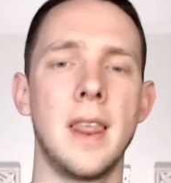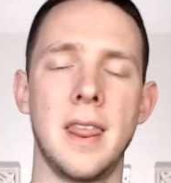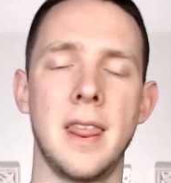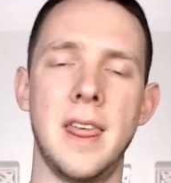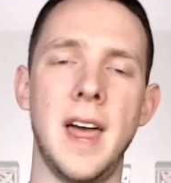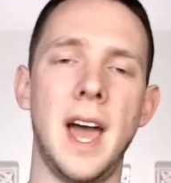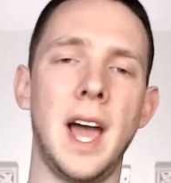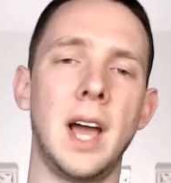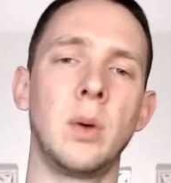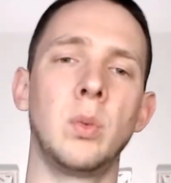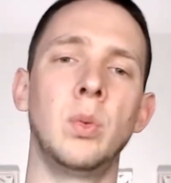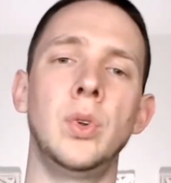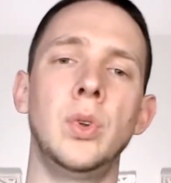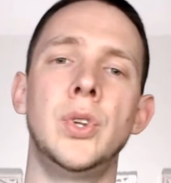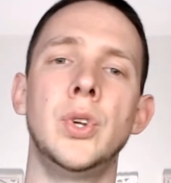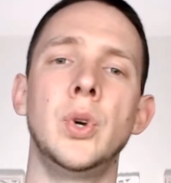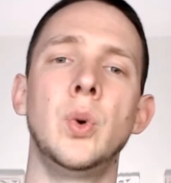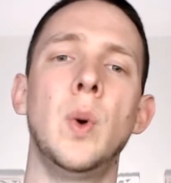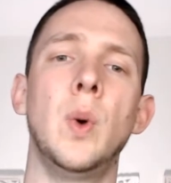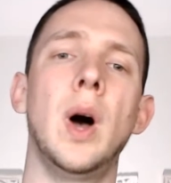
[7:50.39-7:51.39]
That will
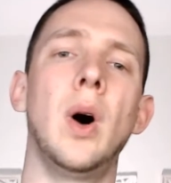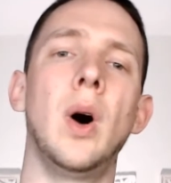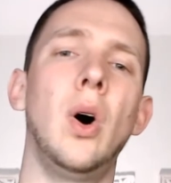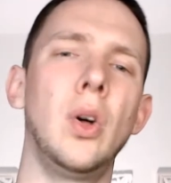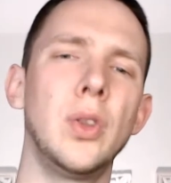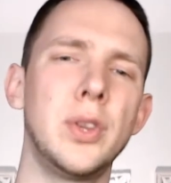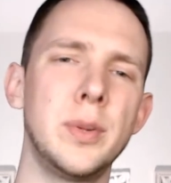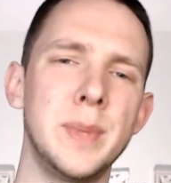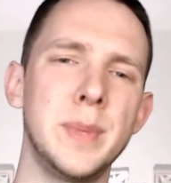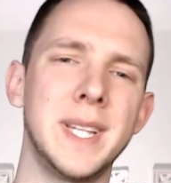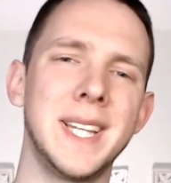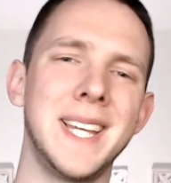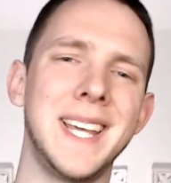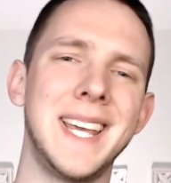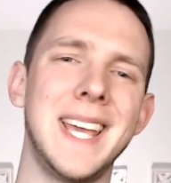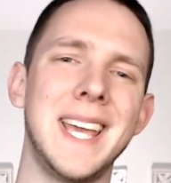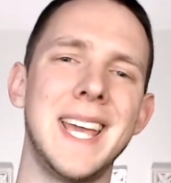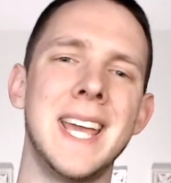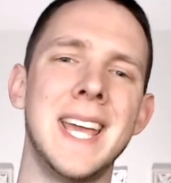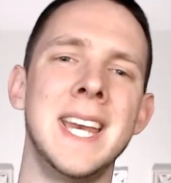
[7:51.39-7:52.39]
do well.
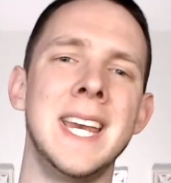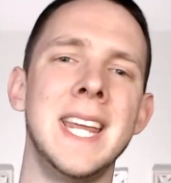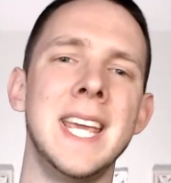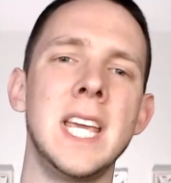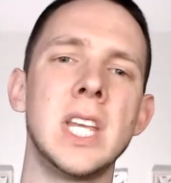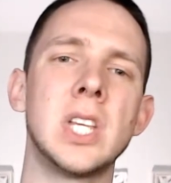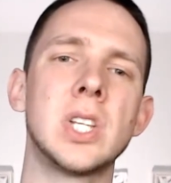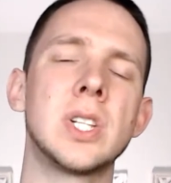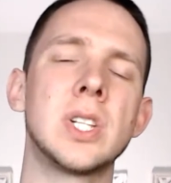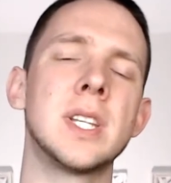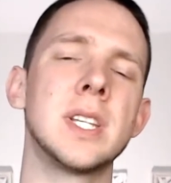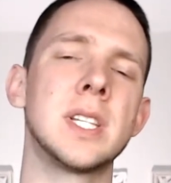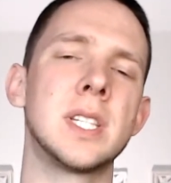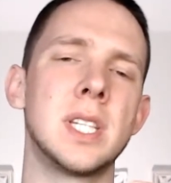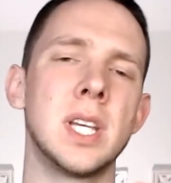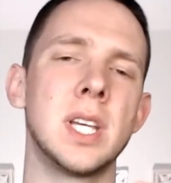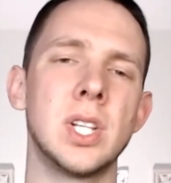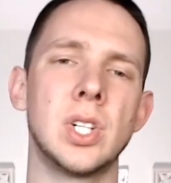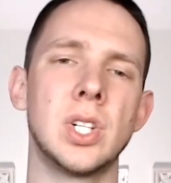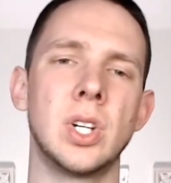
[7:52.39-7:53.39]
Ultimately, in each
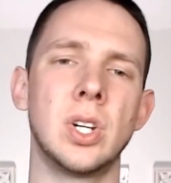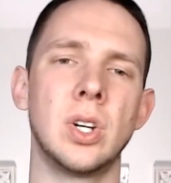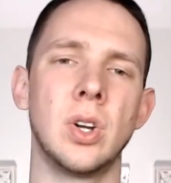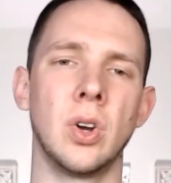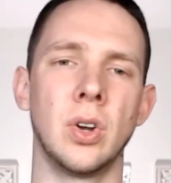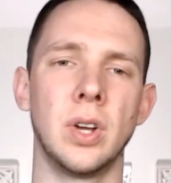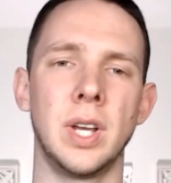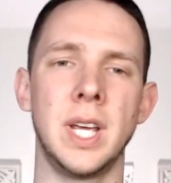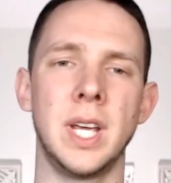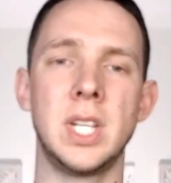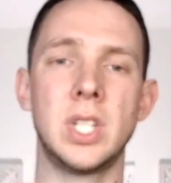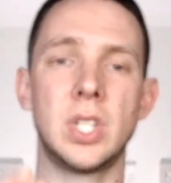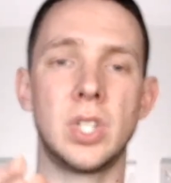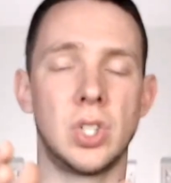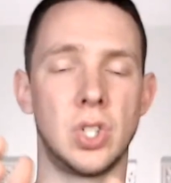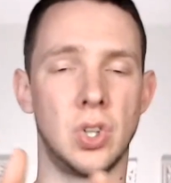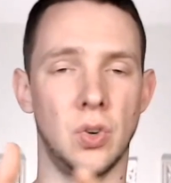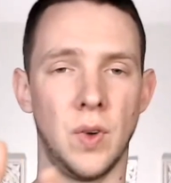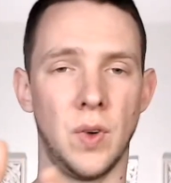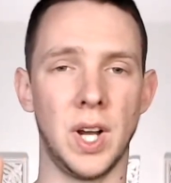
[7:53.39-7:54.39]
decision or
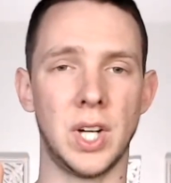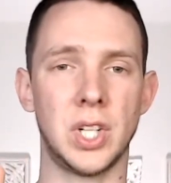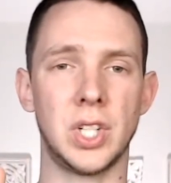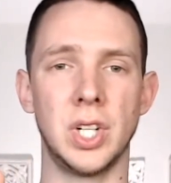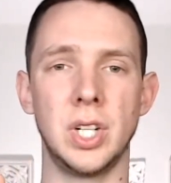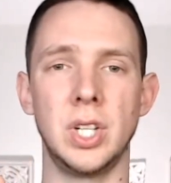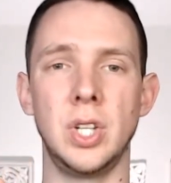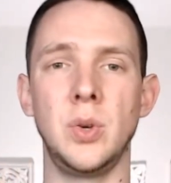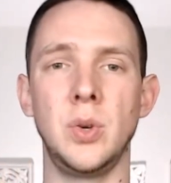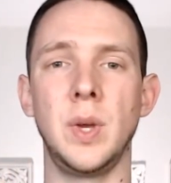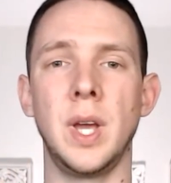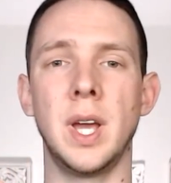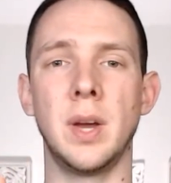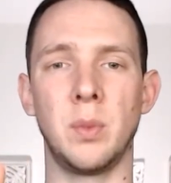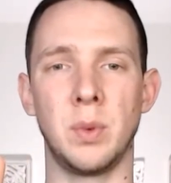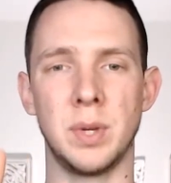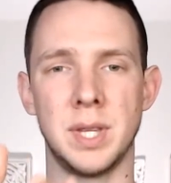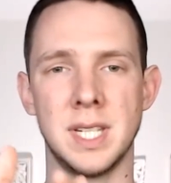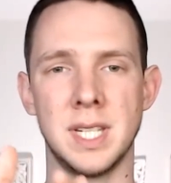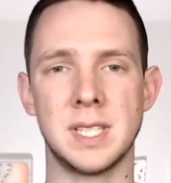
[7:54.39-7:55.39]
each direction you get
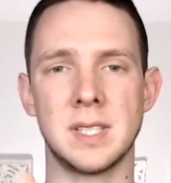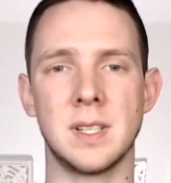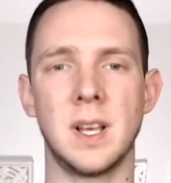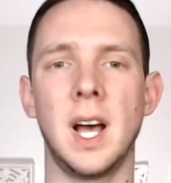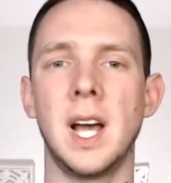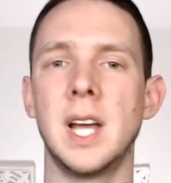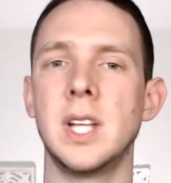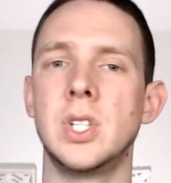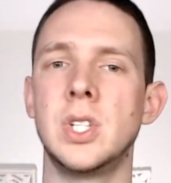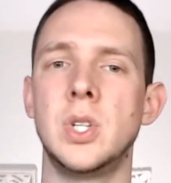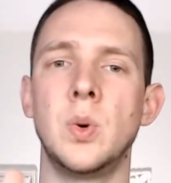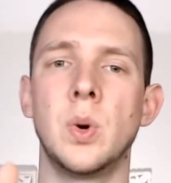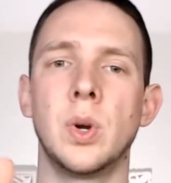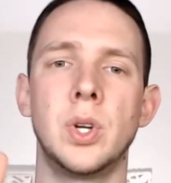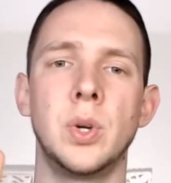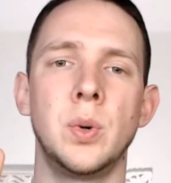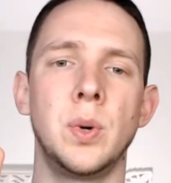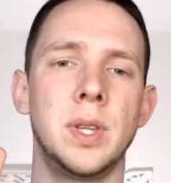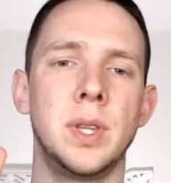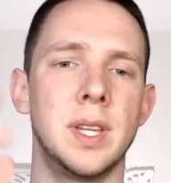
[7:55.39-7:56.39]
with these slides, you are
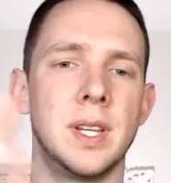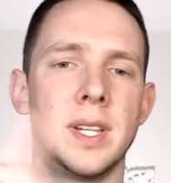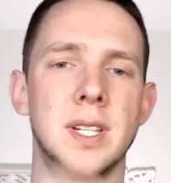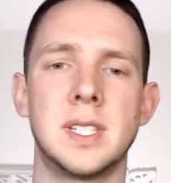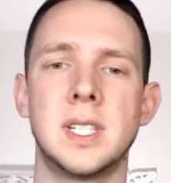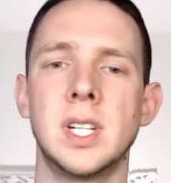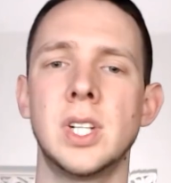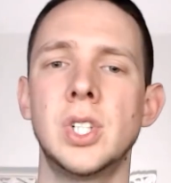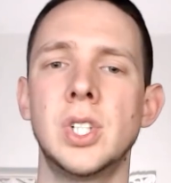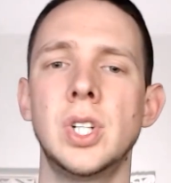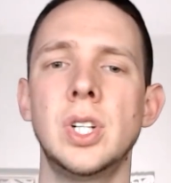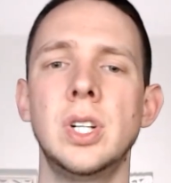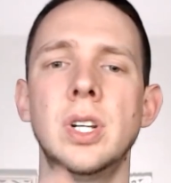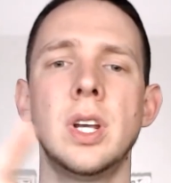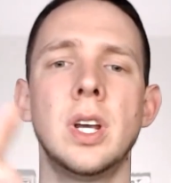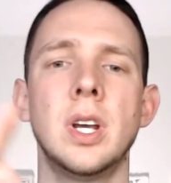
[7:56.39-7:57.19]
doing the decision,